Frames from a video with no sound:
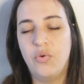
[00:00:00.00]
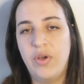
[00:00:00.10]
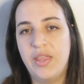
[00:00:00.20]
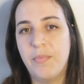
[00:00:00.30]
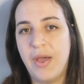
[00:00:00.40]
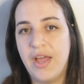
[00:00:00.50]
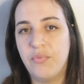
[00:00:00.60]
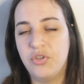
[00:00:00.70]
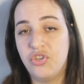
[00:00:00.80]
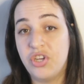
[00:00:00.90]
where the
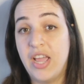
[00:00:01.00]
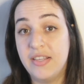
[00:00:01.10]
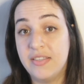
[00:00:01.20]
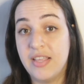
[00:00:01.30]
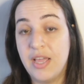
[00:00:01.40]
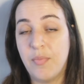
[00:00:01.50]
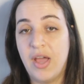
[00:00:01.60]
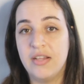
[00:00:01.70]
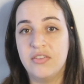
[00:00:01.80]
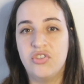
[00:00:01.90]
man would chase them
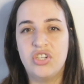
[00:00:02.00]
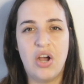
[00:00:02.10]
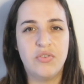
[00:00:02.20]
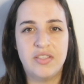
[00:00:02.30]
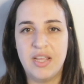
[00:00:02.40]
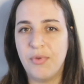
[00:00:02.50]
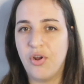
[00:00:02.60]
and shout at them in